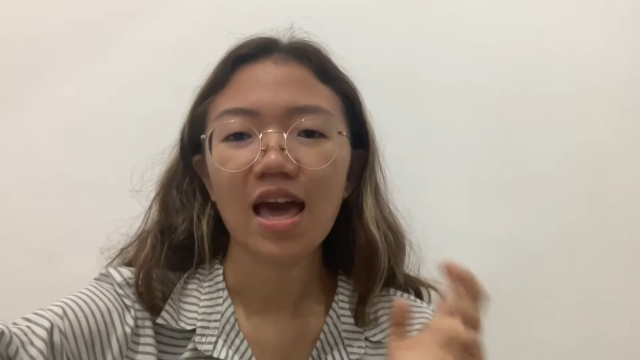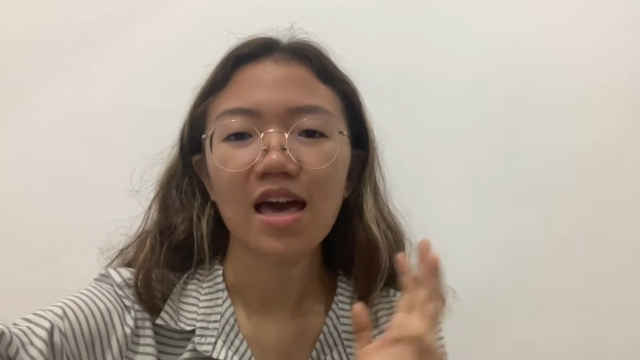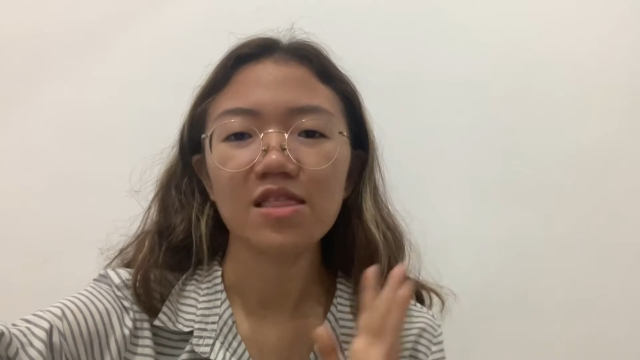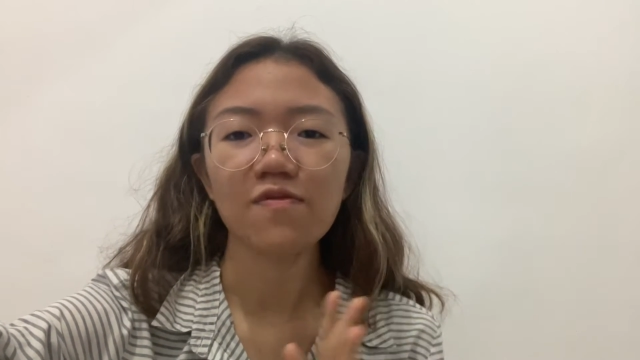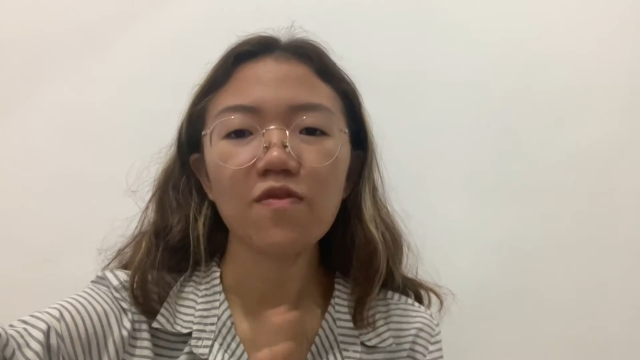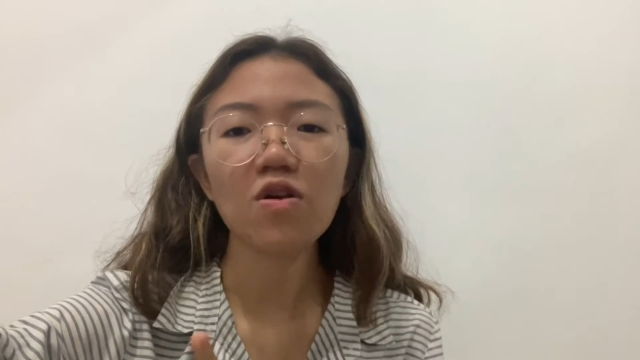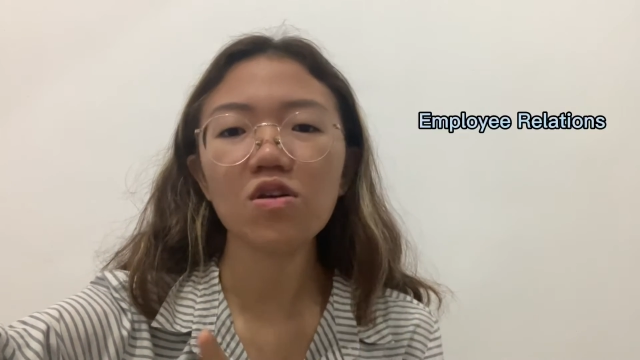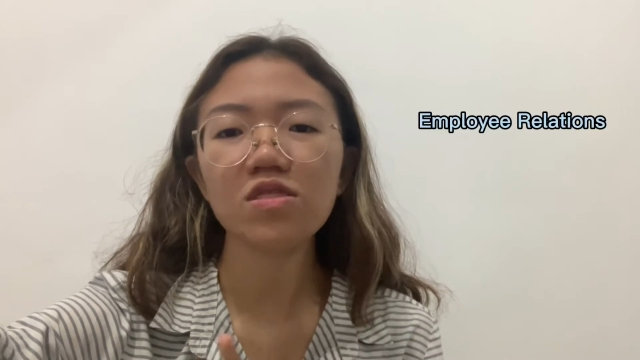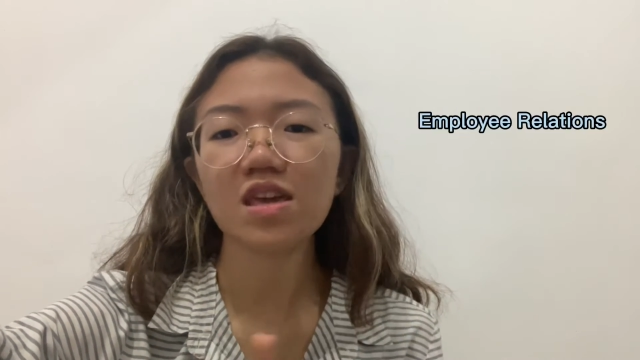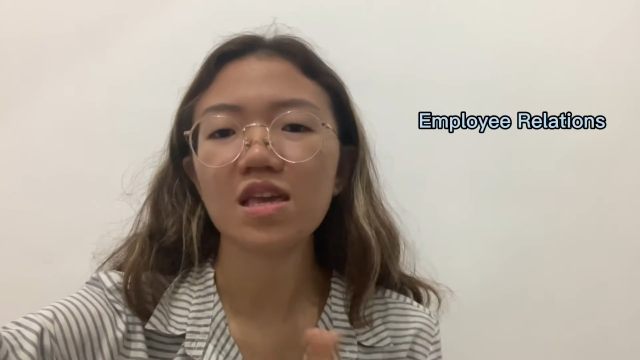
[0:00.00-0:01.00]
And the
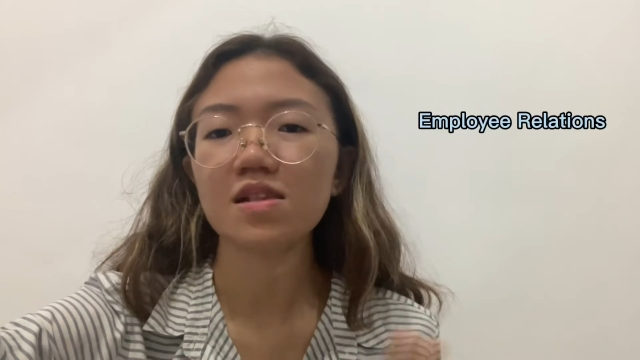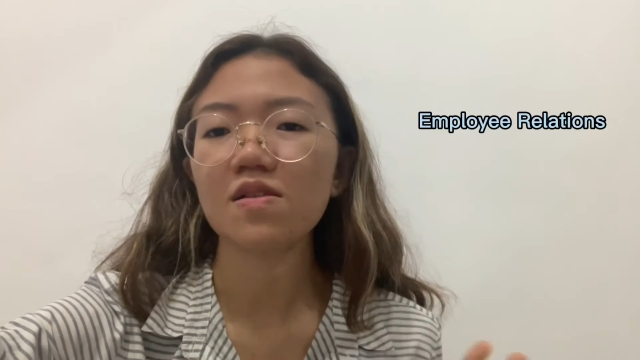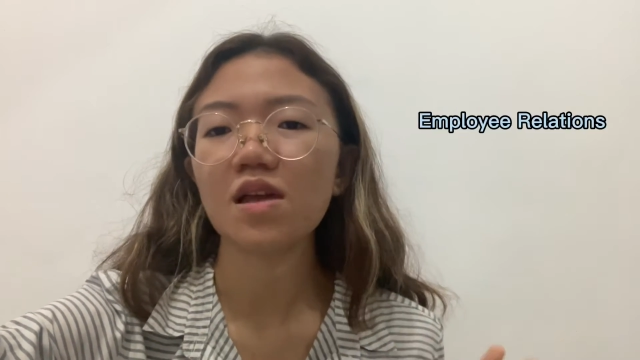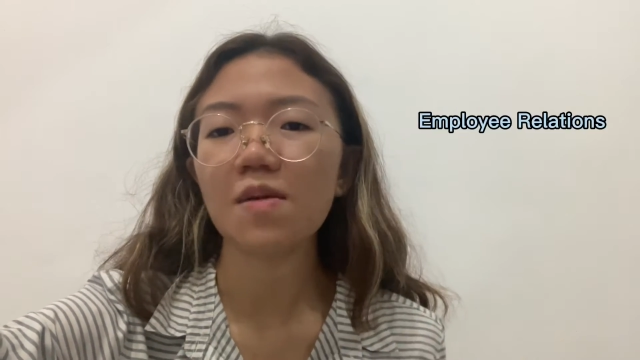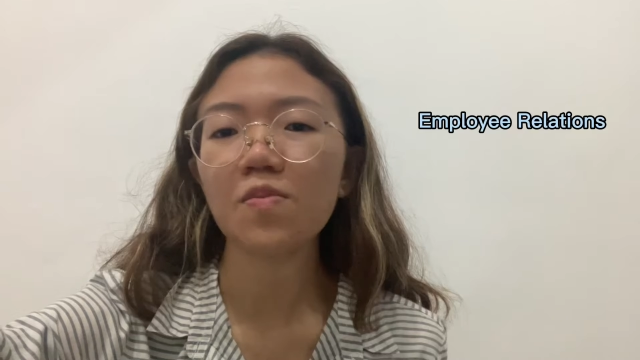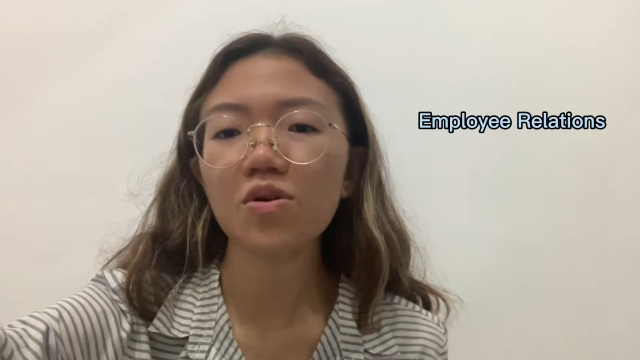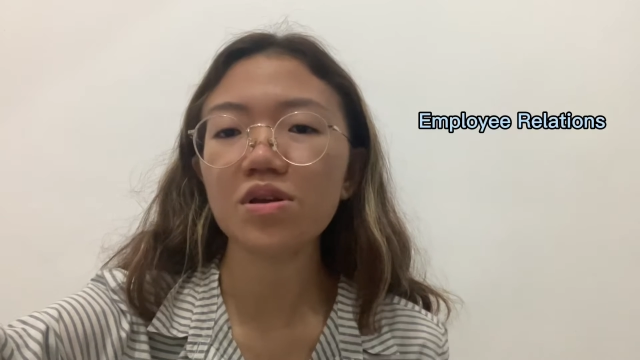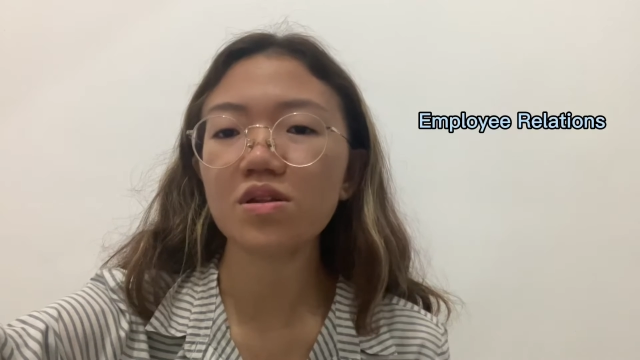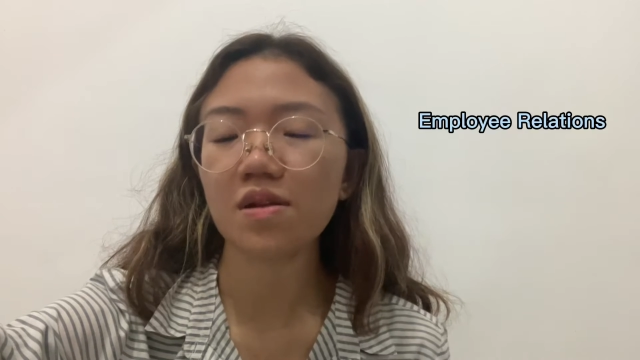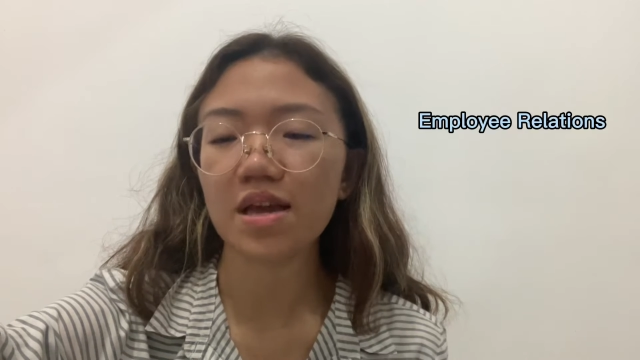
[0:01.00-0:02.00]
fourth is
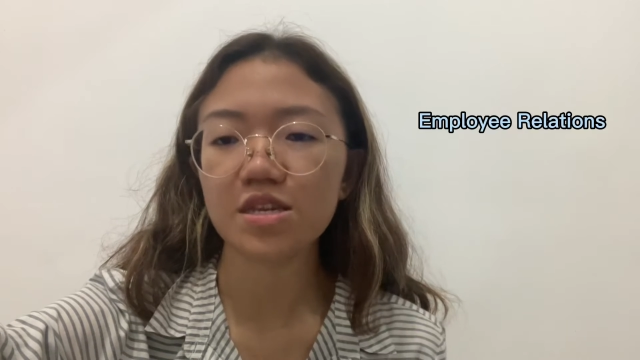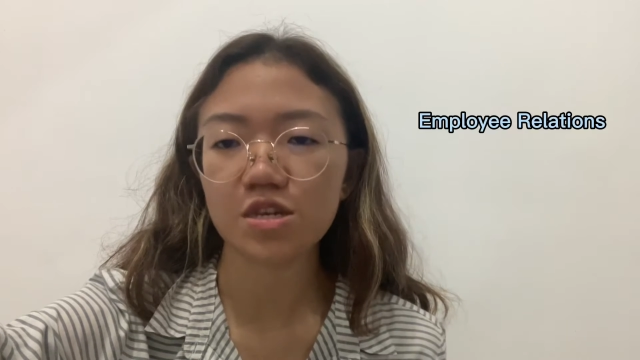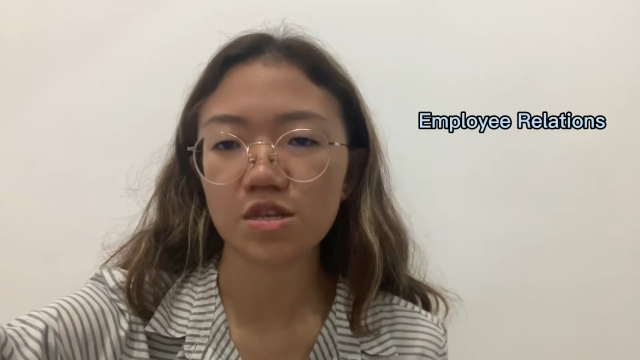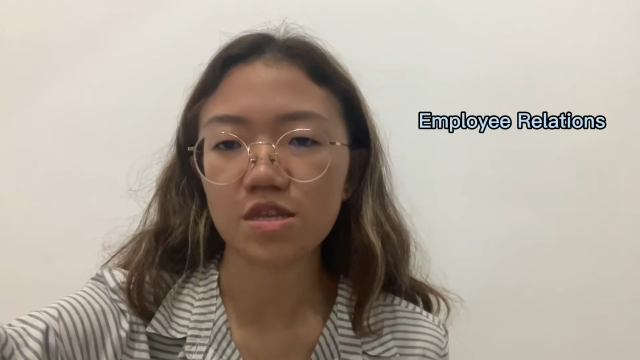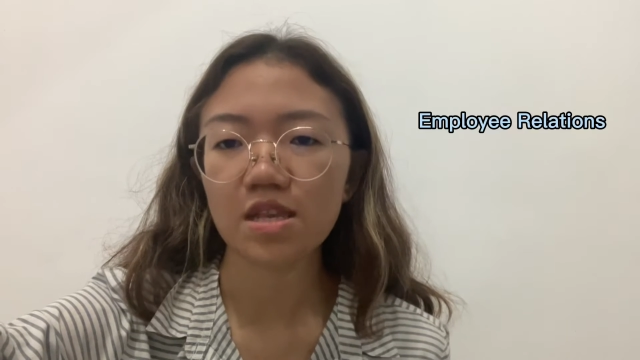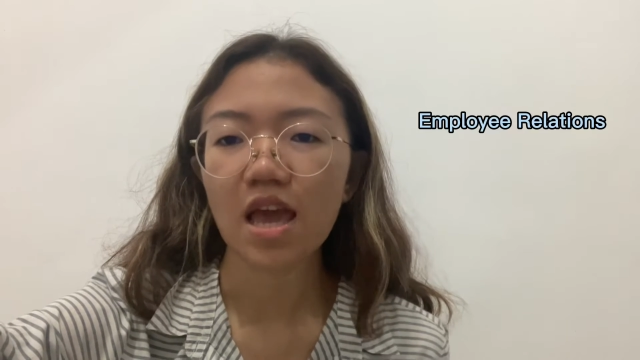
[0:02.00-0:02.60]
employee relations.